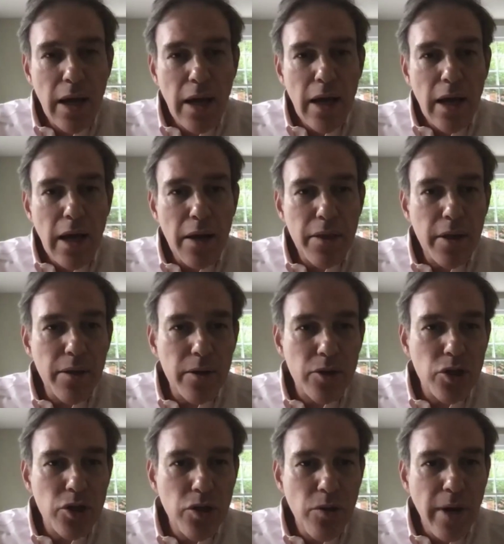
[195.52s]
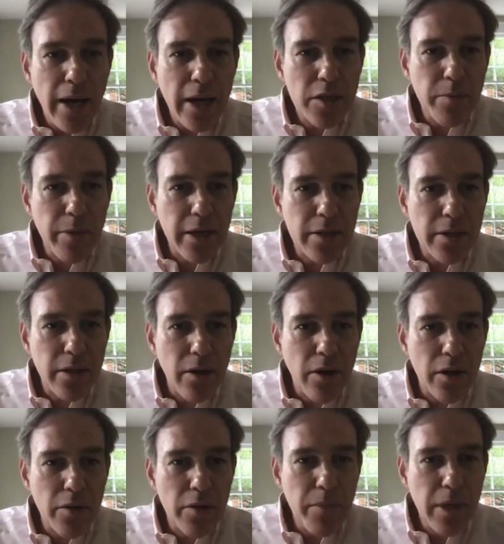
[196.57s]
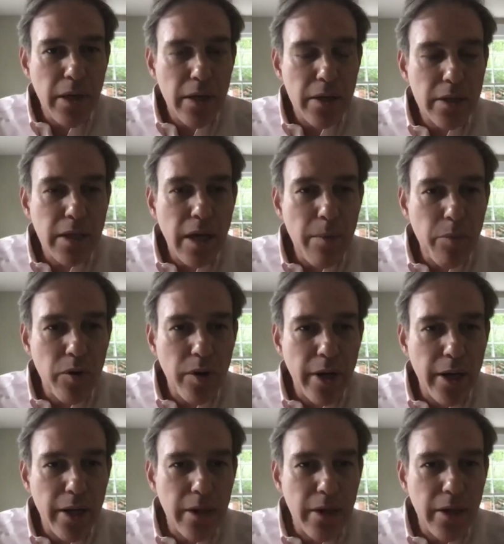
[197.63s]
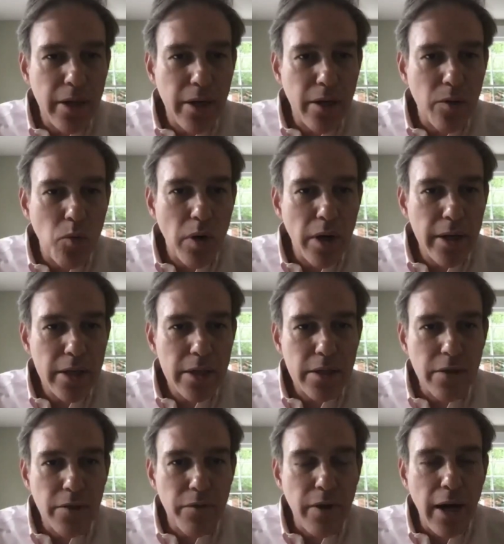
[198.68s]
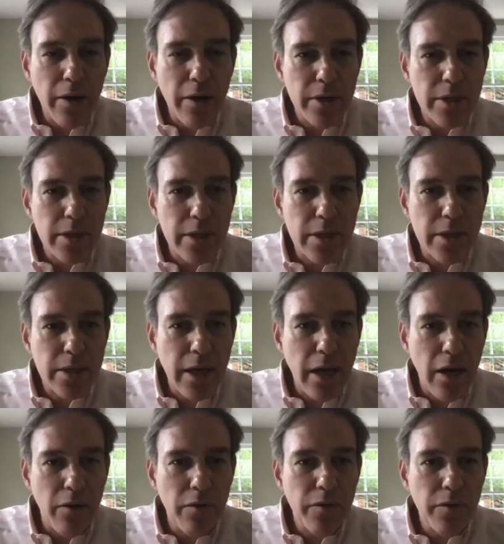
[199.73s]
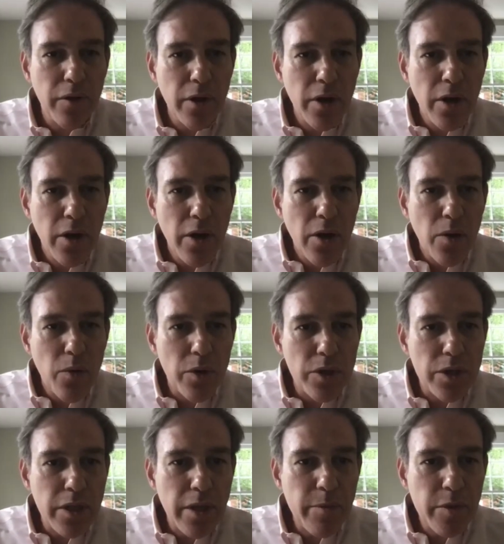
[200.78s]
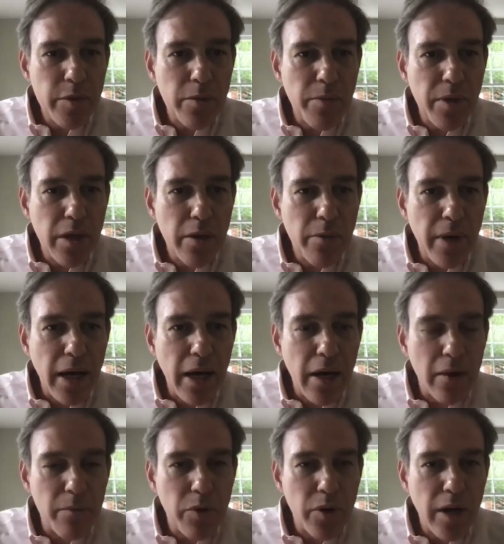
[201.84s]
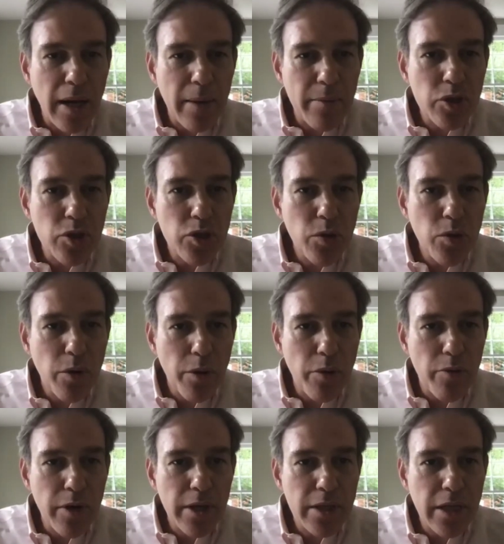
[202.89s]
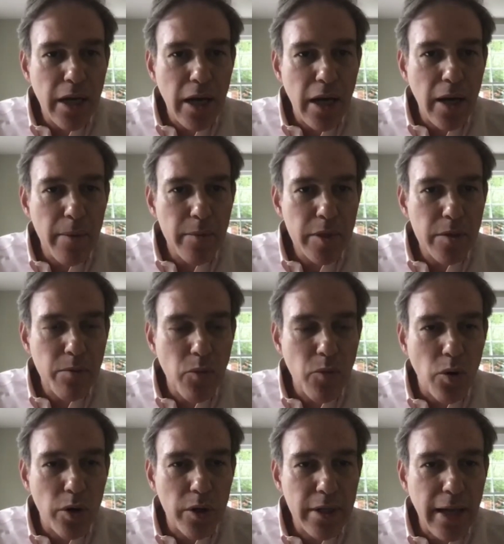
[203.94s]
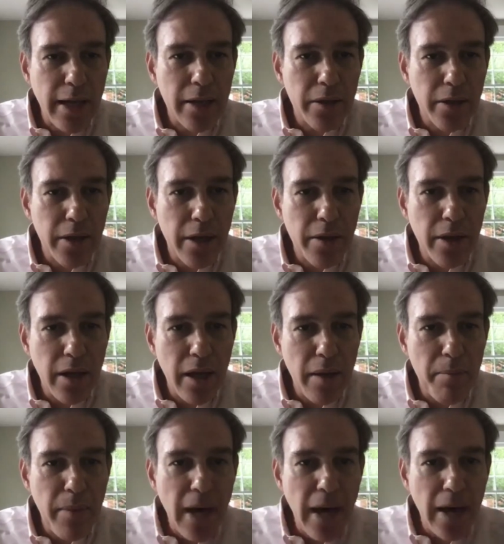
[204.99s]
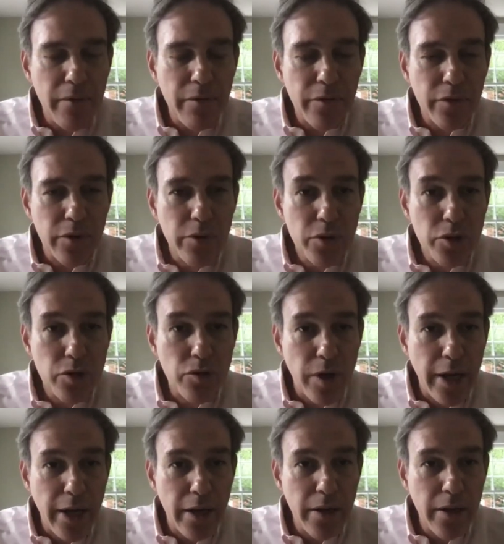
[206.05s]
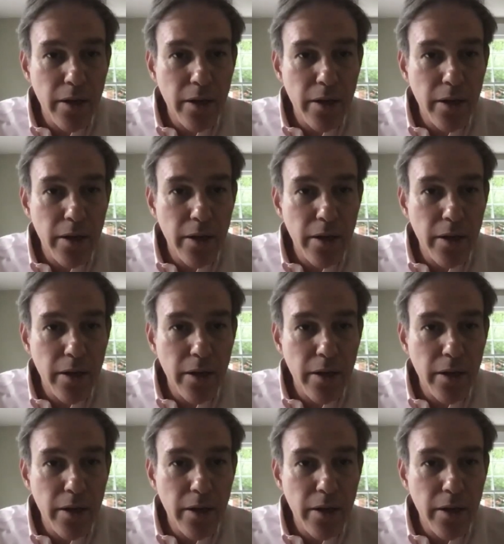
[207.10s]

I think there are two aspects that ought to be separated here. One is the virus itself, which seems to be about perhaps 2 or 3 times more deadly than a bad flu strain,